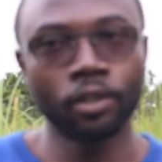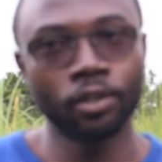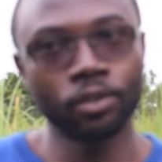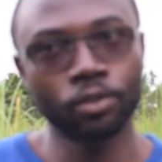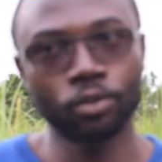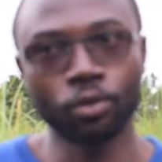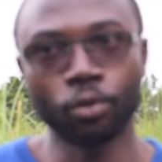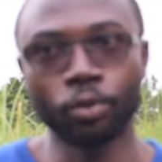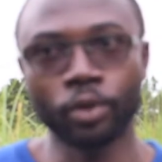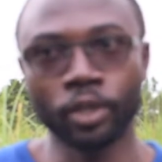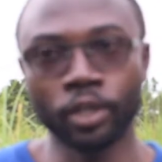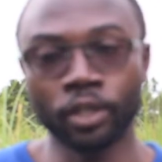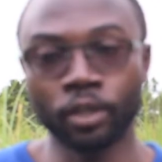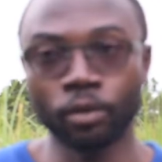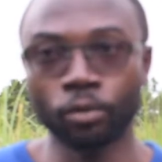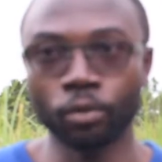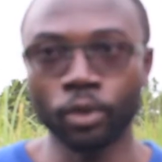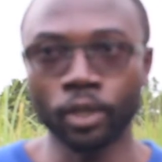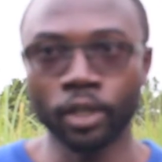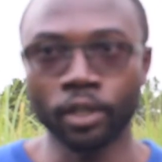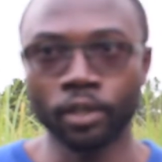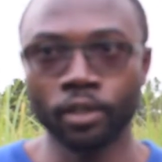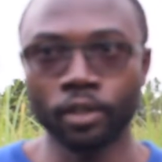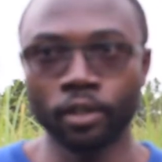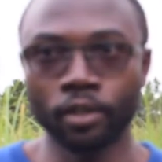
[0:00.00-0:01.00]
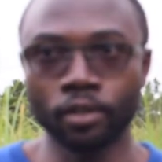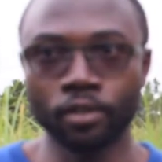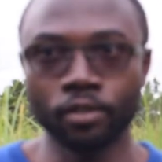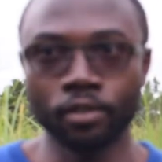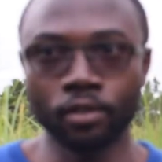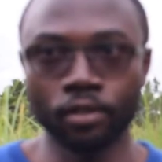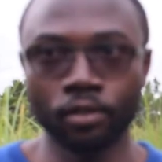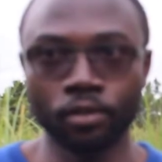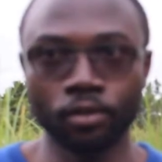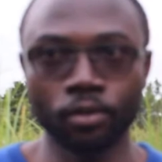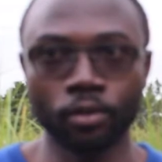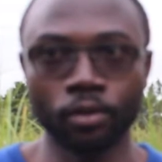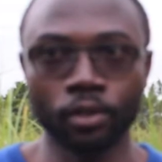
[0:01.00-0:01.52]
So we are here
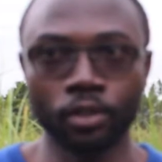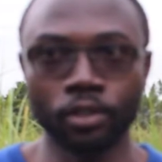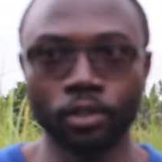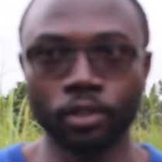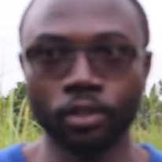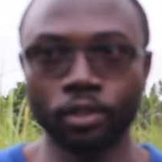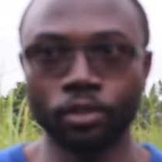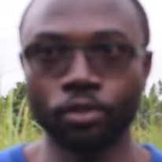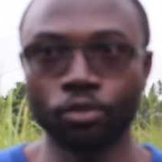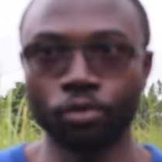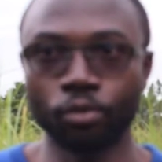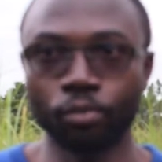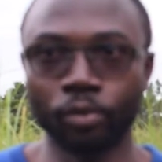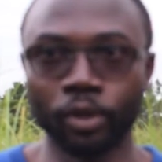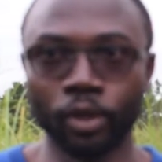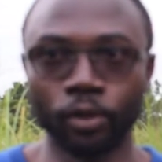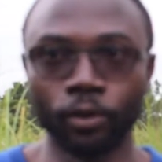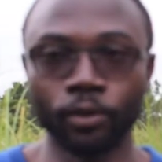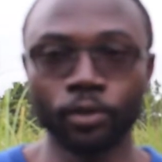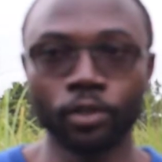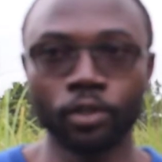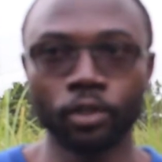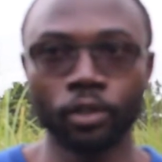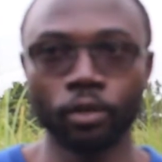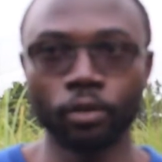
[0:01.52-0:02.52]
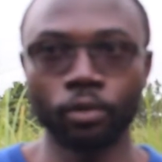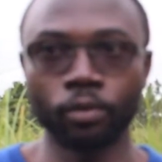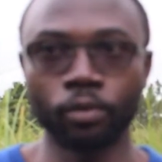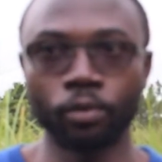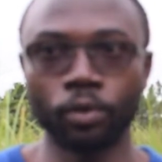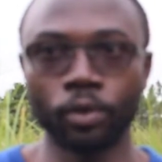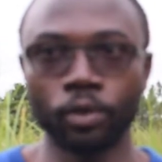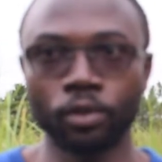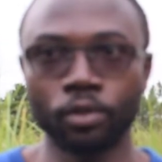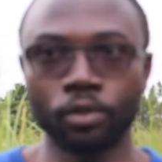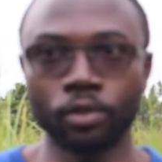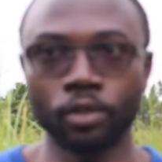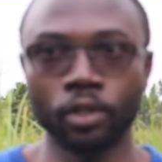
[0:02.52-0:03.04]
since already 2 months.
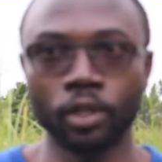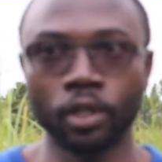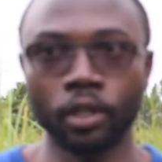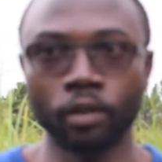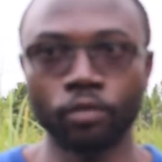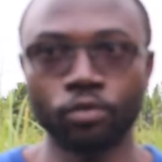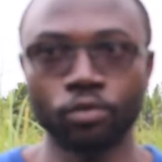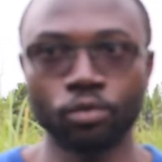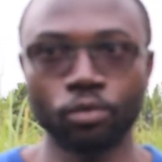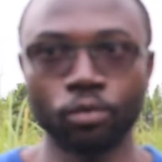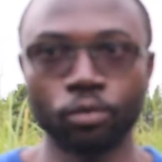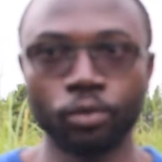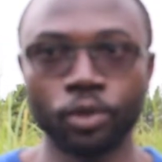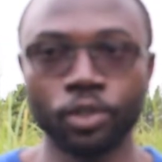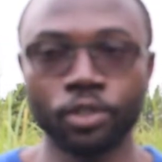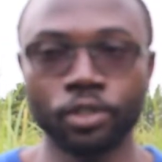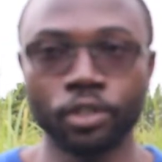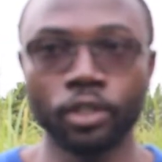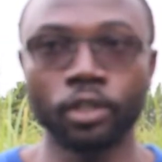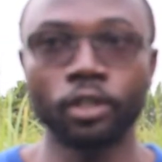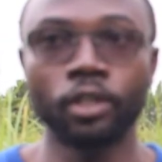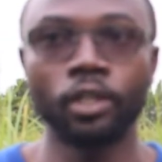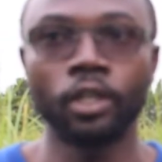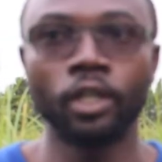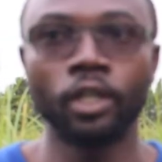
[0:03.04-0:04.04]
We still have 2 weeks here.